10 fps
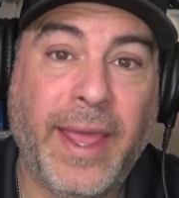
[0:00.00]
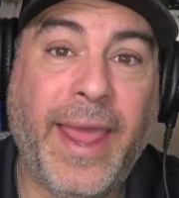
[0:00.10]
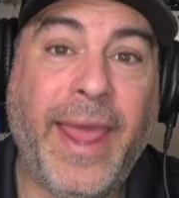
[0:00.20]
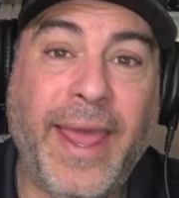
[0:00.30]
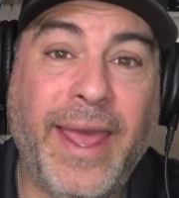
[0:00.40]

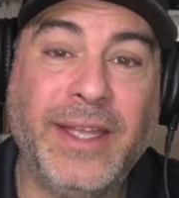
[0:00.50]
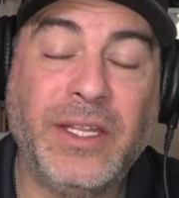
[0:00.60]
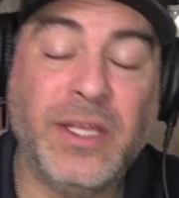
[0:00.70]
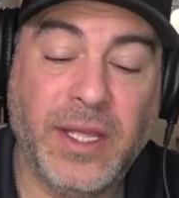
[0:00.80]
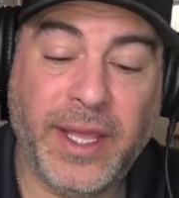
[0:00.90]

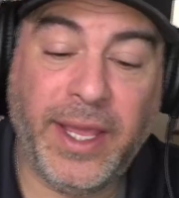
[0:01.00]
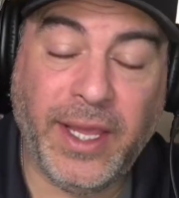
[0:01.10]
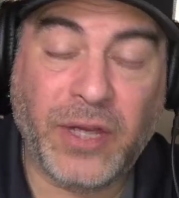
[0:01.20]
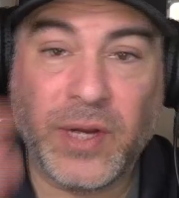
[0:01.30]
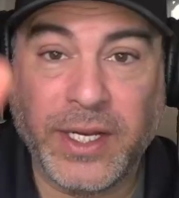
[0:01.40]
And
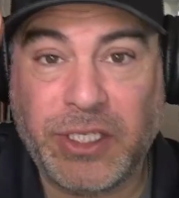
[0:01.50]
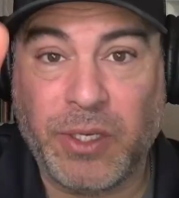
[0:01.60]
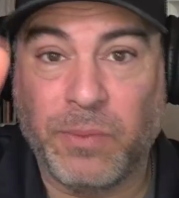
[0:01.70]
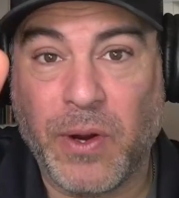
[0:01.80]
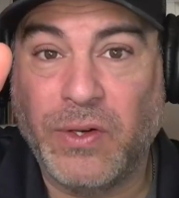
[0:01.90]
increase
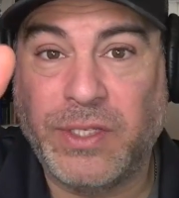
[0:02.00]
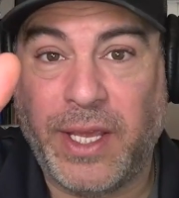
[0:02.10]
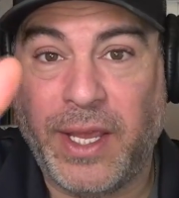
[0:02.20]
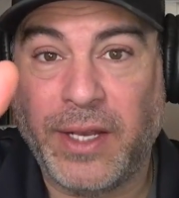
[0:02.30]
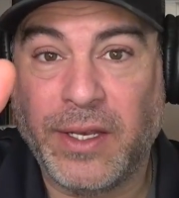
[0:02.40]
your
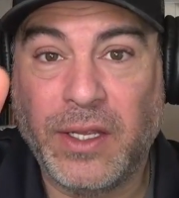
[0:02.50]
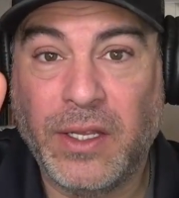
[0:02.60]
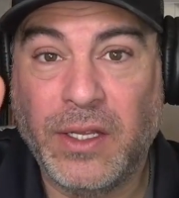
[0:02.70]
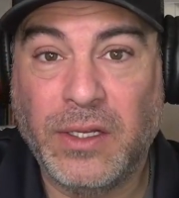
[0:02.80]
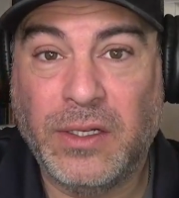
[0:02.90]
protein.
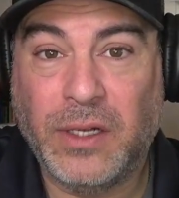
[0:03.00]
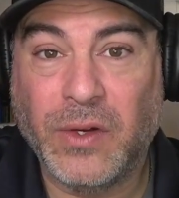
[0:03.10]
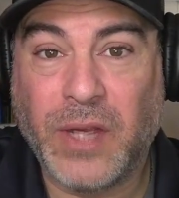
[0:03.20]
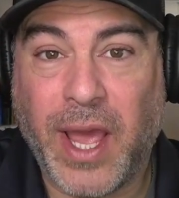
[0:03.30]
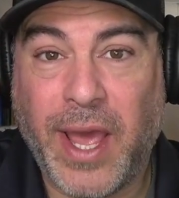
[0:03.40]

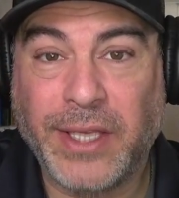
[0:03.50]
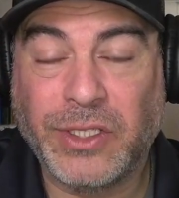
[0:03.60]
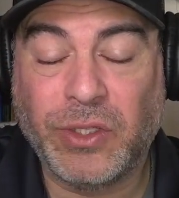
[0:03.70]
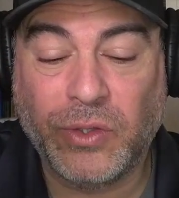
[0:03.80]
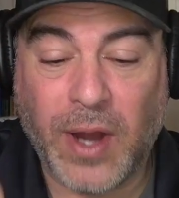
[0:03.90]
Okay?
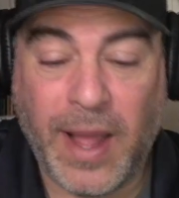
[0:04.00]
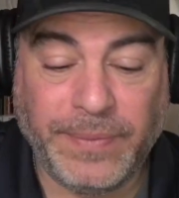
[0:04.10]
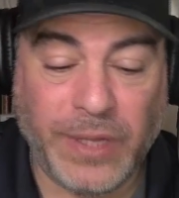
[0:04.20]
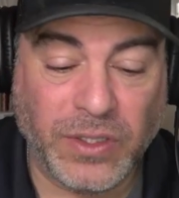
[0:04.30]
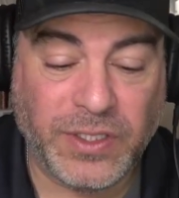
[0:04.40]
So
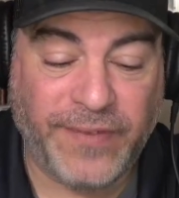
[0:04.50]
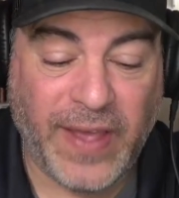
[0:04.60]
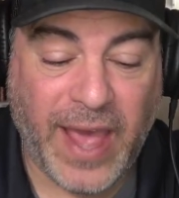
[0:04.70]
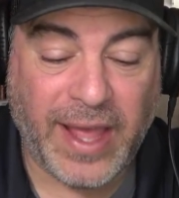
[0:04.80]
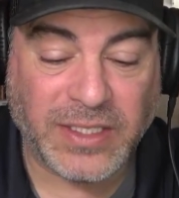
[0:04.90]
drop those
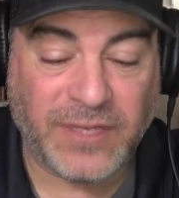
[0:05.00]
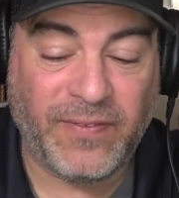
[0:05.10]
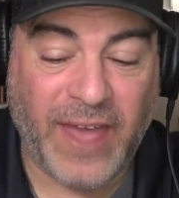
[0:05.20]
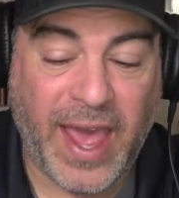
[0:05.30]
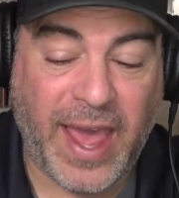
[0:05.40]

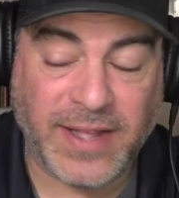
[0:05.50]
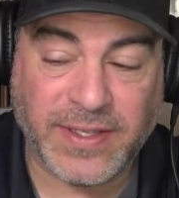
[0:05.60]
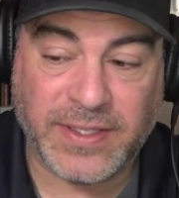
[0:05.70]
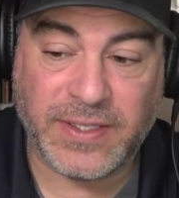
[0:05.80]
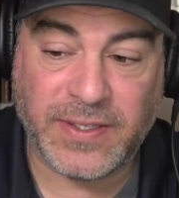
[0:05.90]

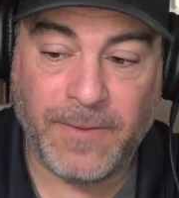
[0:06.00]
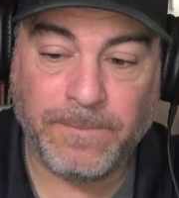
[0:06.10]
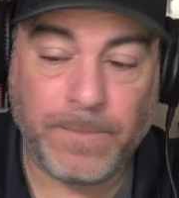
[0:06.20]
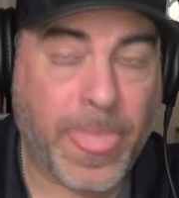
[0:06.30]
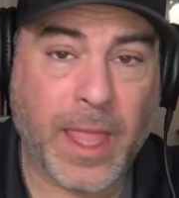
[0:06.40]
fats,
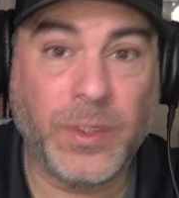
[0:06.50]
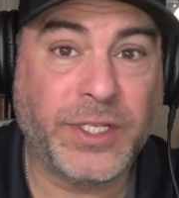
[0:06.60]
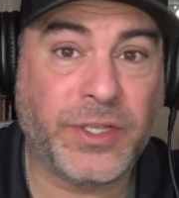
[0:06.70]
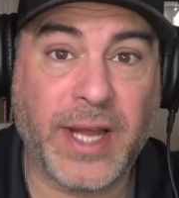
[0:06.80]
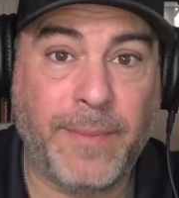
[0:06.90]

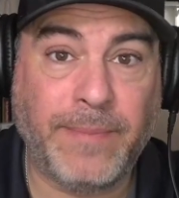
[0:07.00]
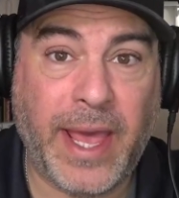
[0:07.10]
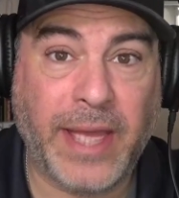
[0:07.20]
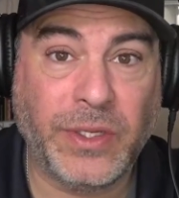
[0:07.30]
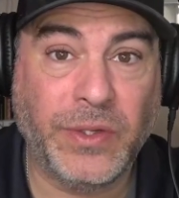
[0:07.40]
which are not
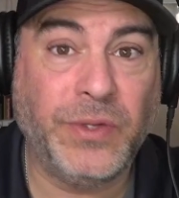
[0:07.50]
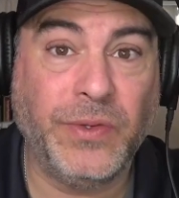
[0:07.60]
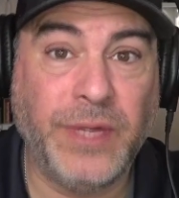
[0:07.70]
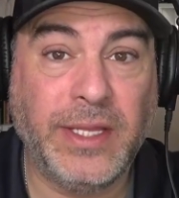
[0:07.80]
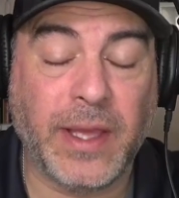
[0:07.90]
bad. You do
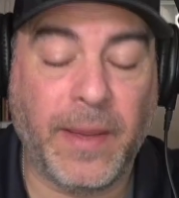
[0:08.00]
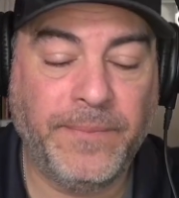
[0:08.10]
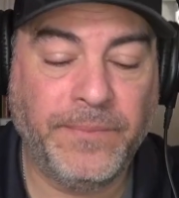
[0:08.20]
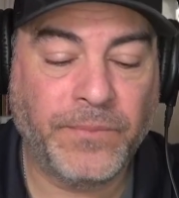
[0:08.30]
need them.